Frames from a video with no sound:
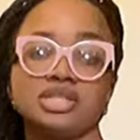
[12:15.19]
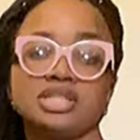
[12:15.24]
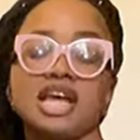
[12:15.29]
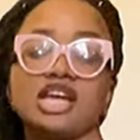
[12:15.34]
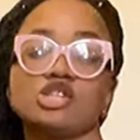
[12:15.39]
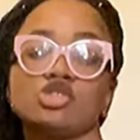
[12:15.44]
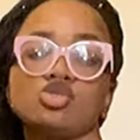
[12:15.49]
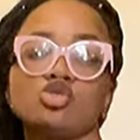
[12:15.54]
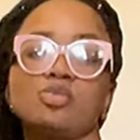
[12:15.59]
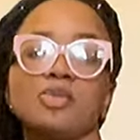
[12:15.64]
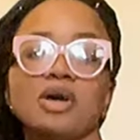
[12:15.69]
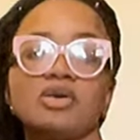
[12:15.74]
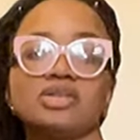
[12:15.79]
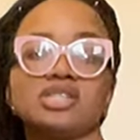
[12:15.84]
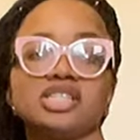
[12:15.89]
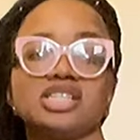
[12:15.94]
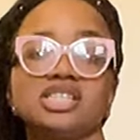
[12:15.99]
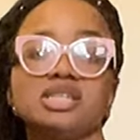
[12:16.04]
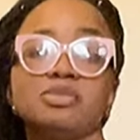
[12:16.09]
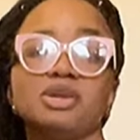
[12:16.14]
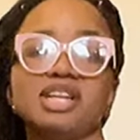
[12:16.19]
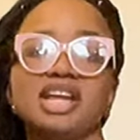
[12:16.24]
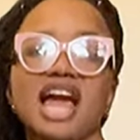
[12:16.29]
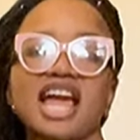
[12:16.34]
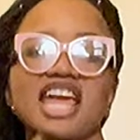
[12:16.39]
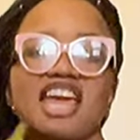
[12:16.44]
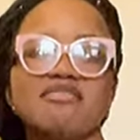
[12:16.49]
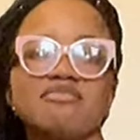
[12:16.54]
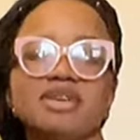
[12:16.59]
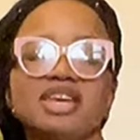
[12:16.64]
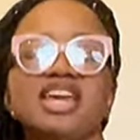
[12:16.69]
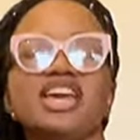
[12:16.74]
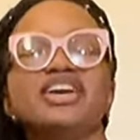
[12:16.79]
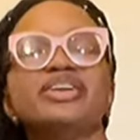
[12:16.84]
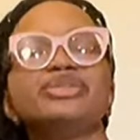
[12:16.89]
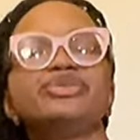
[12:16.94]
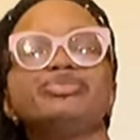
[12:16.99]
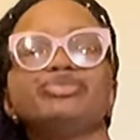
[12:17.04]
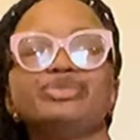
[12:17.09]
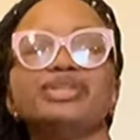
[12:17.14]
That's £2.60, but the guy gave me
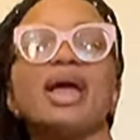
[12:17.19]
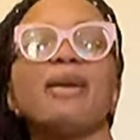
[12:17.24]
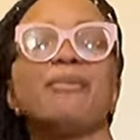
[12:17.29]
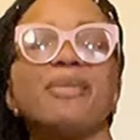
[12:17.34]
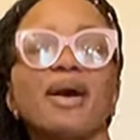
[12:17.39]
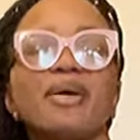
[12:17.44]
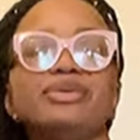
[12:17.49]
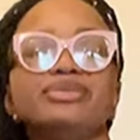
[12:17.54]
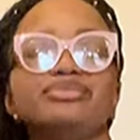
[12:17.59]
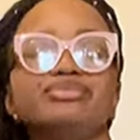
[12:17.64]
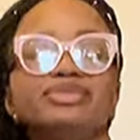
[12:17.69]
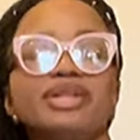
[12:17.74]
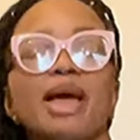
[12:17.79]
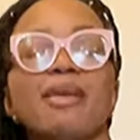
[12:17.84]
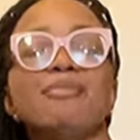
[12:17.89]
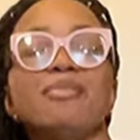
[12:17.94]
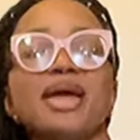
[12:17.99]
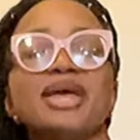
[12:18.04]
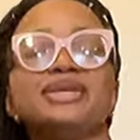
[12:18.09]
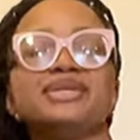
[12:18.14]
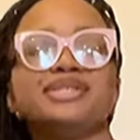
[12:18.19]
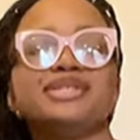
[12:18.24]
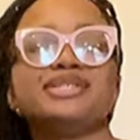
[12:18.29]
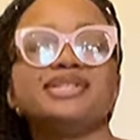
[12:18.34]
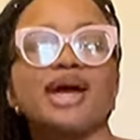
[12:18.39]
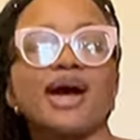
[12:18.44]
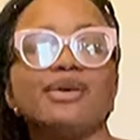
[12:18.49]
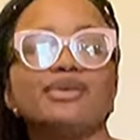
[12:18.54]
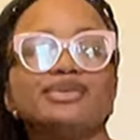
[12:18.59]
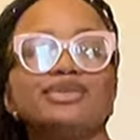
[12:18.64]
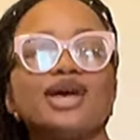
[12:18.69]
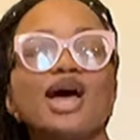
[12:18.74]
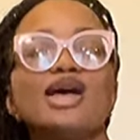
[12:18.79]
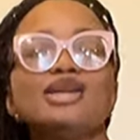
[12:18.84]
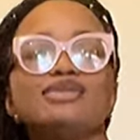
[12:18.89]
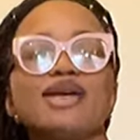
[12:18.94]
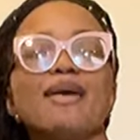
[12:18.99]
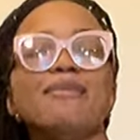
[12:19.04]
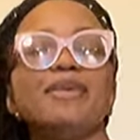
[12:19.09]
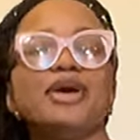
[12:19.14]
£10 discount,
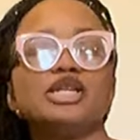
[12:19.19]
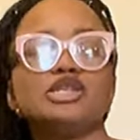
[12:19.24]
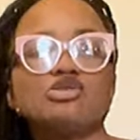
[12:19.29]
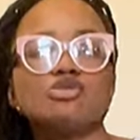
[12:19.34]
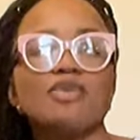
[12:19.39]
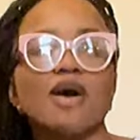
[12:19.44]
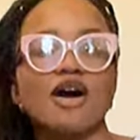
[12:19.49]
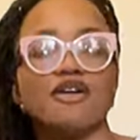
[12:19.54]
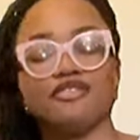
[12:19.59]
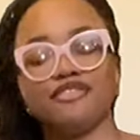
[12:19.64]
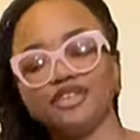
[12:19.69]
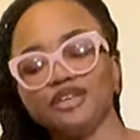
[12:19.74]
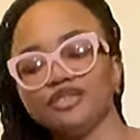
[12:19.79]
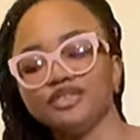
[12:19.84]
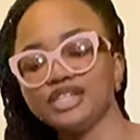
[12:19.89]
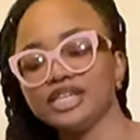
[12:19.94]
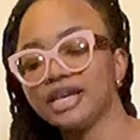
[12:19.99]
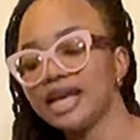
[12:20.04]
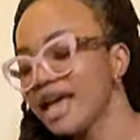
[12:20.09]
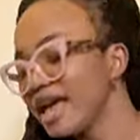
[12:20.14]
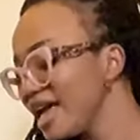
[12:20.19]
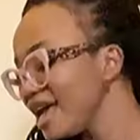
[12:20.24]
so I paid £2.50.